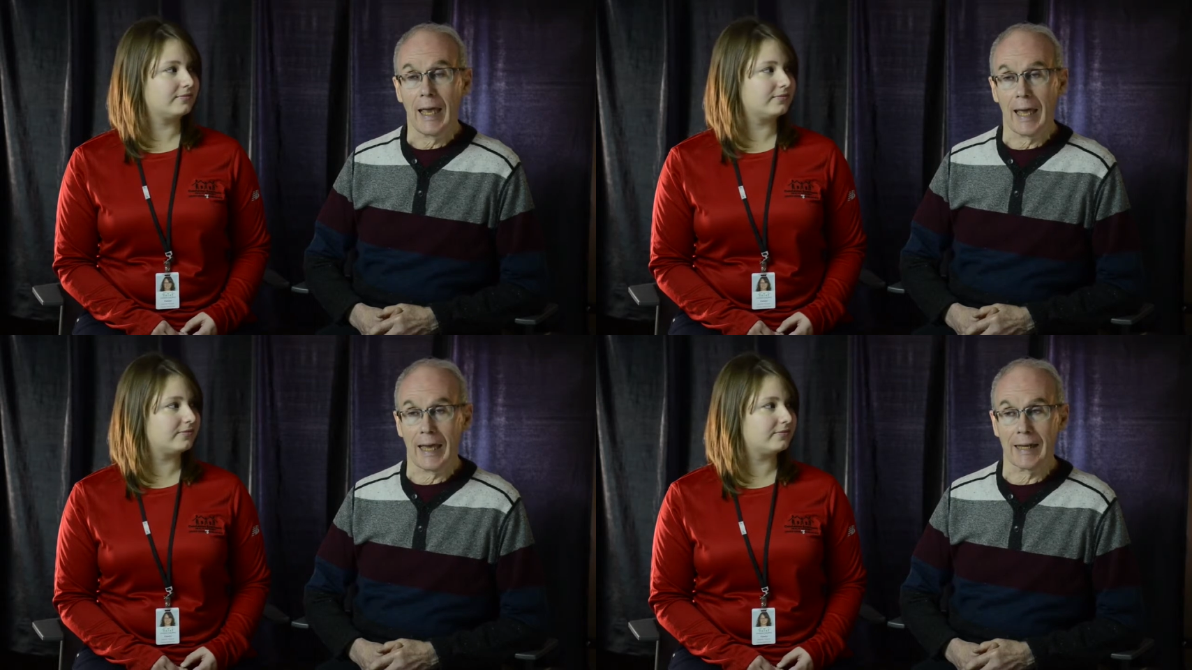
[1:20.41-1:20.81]

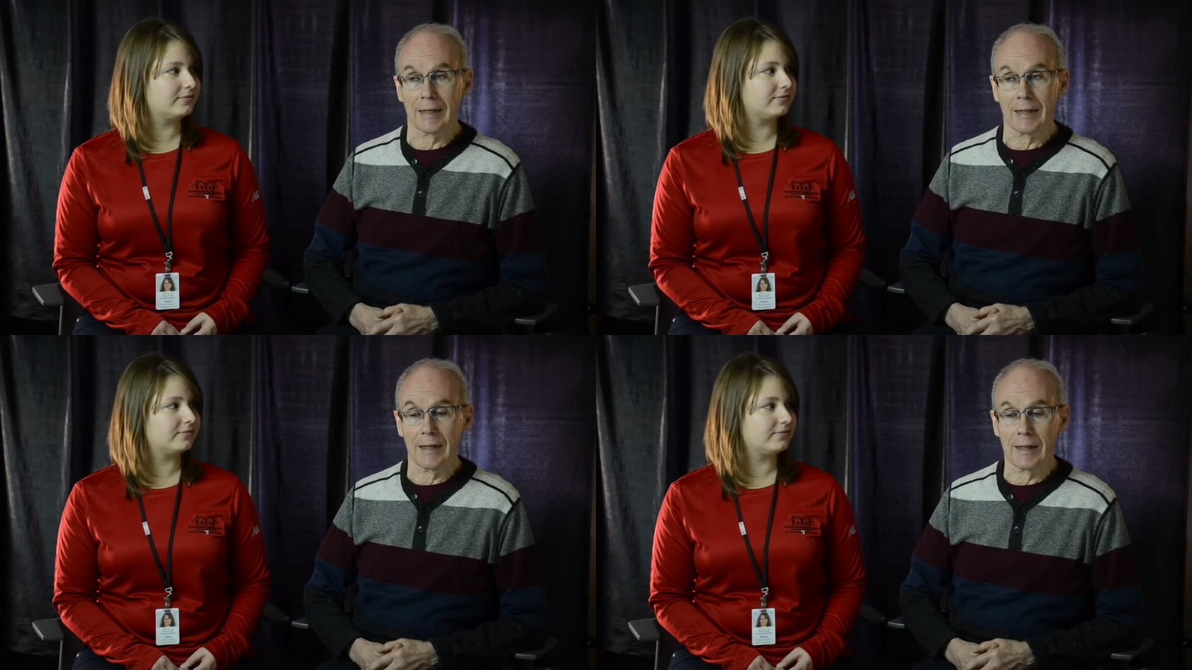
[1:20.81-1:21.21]

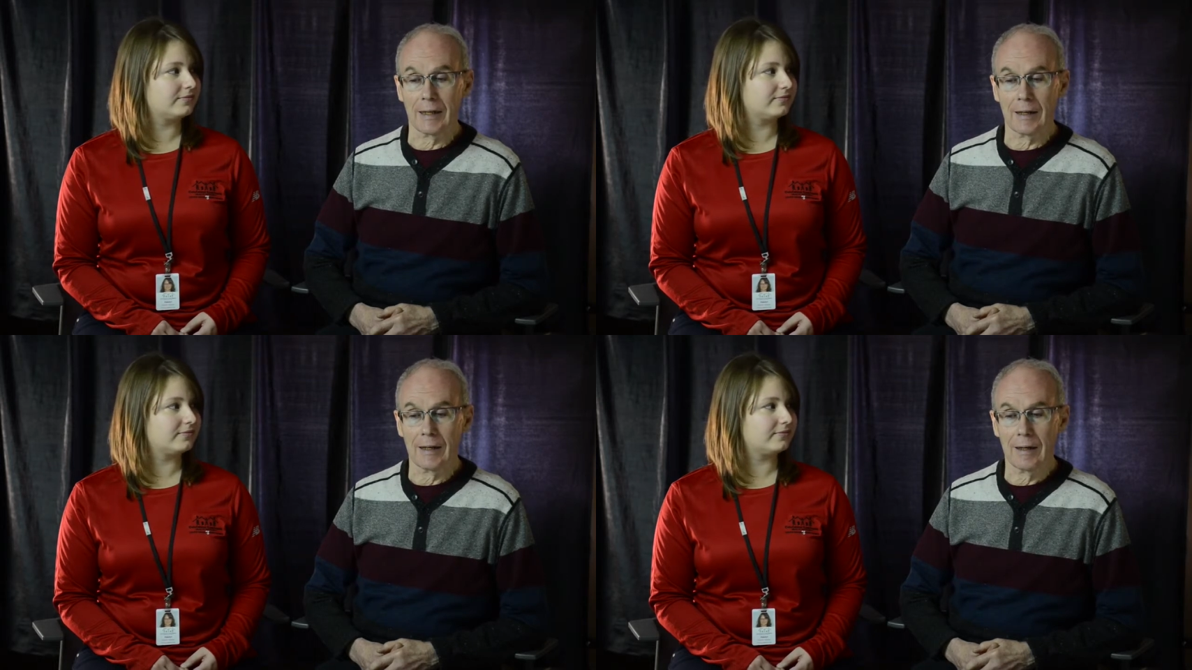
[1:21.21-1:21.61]
Speaker 1: and
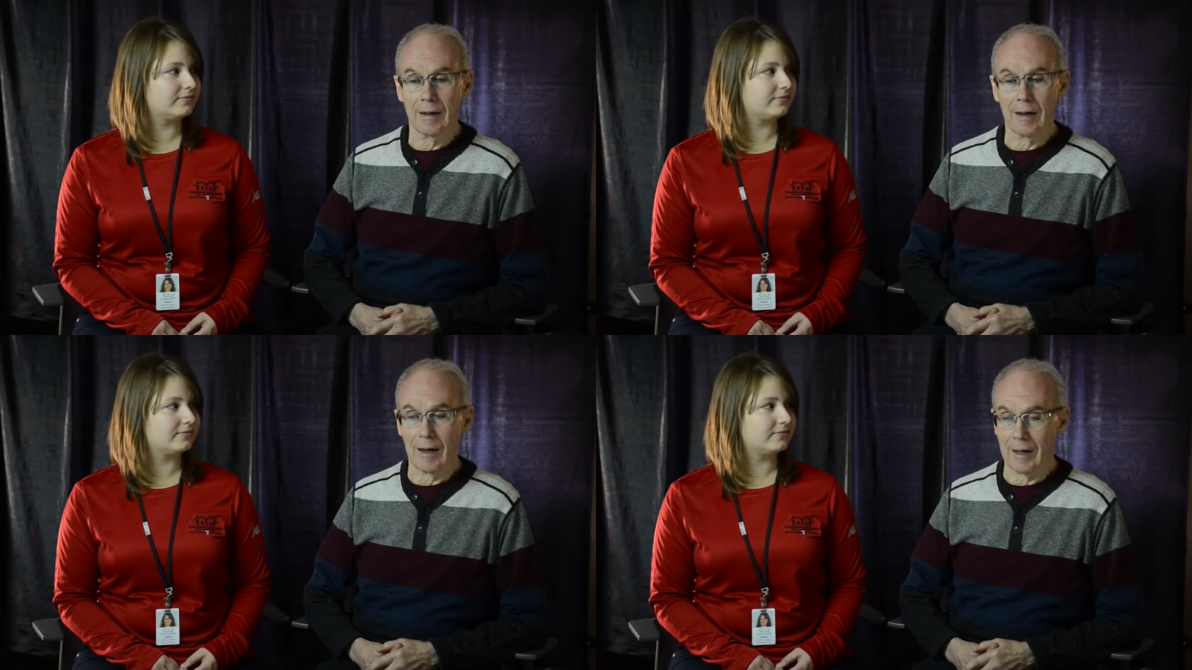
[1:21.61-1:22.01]
uh,
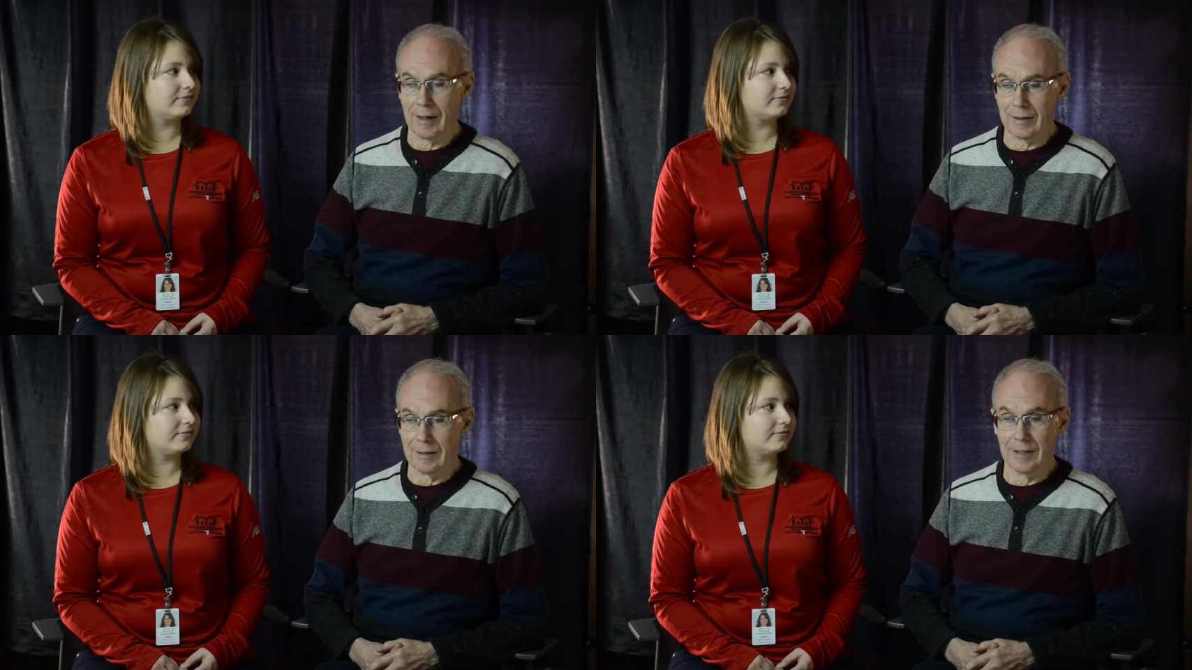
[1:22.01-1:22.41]

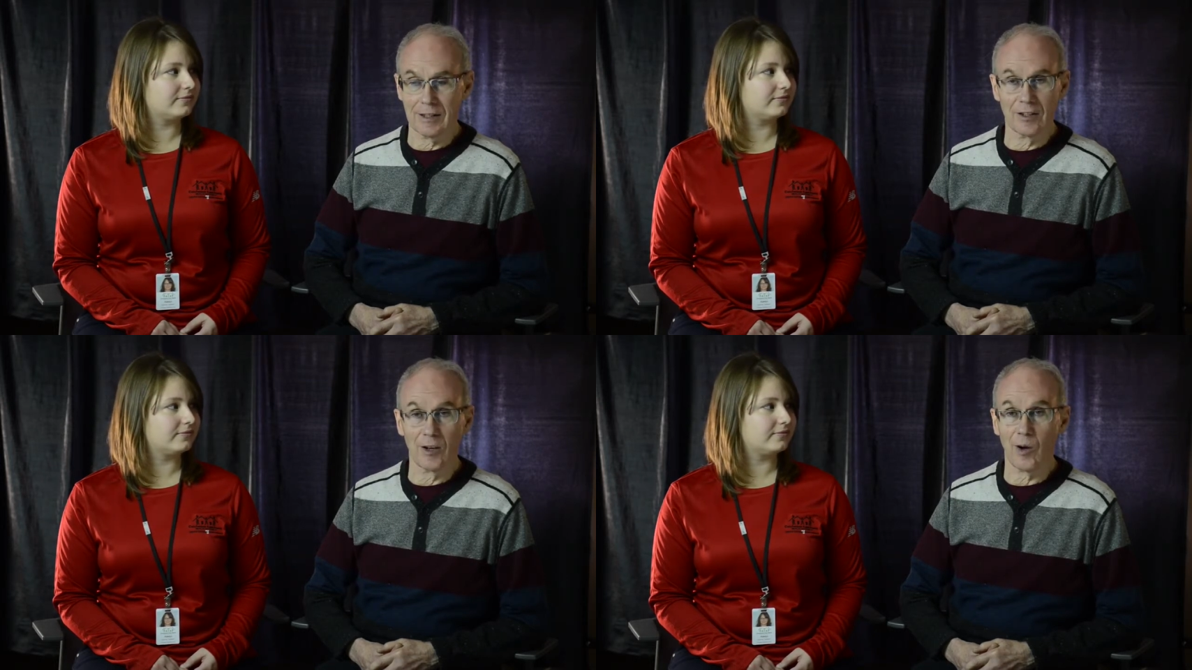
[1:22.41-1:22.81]
I
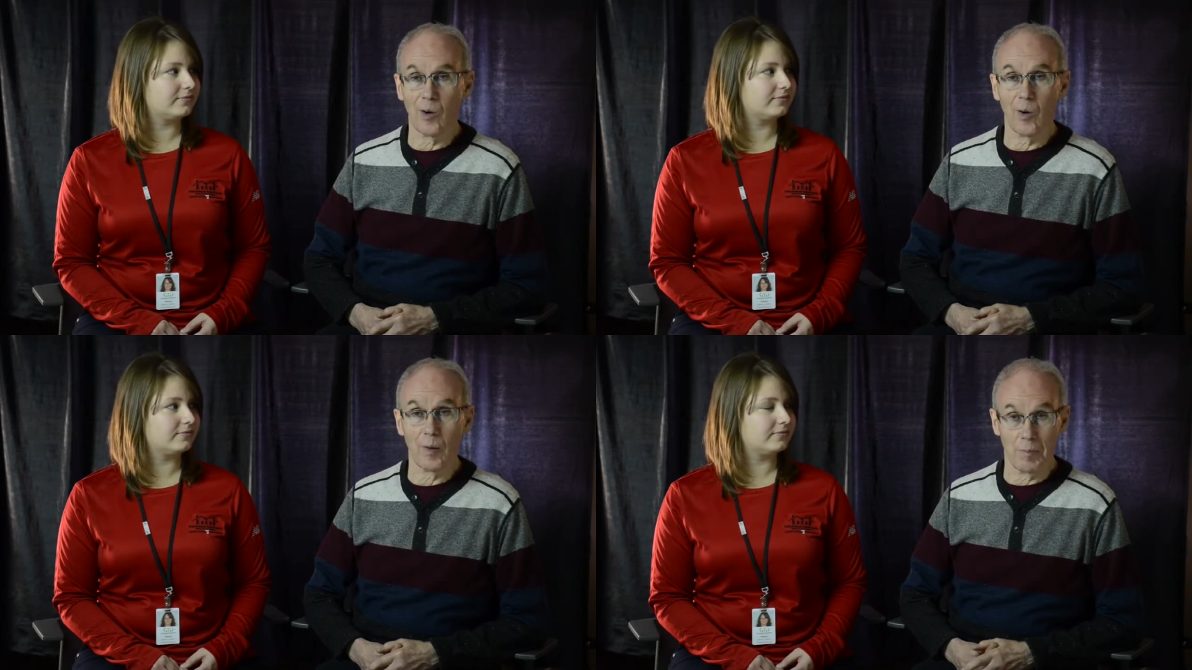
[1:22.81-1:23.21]
didn't
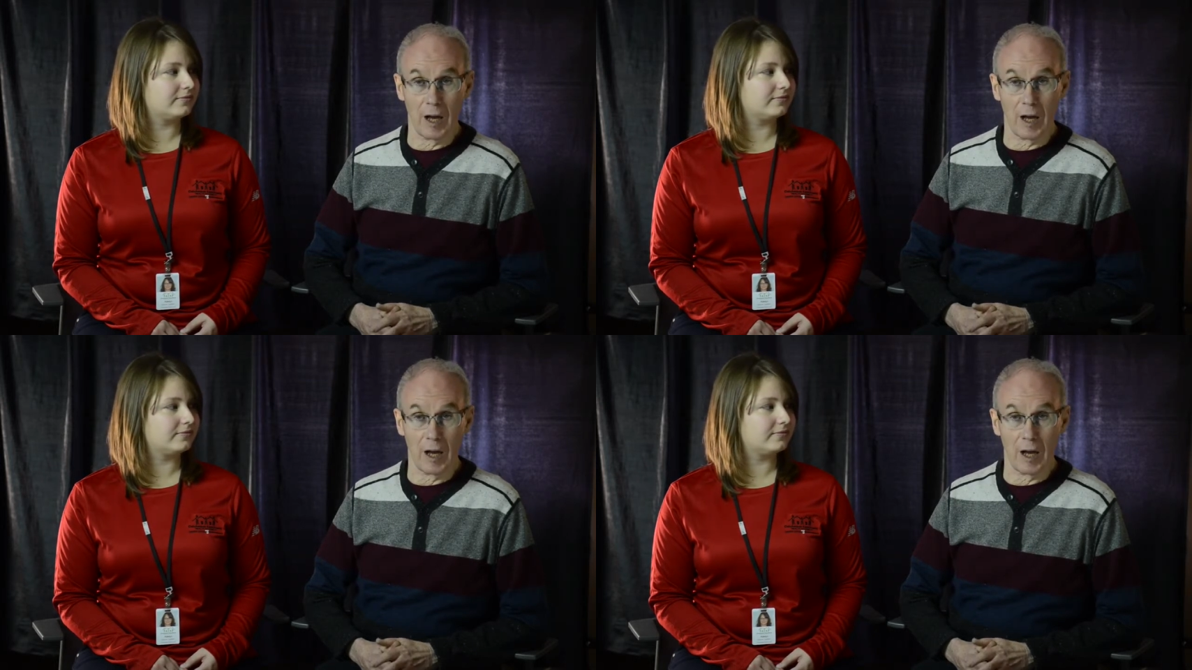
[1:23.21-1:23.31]
know.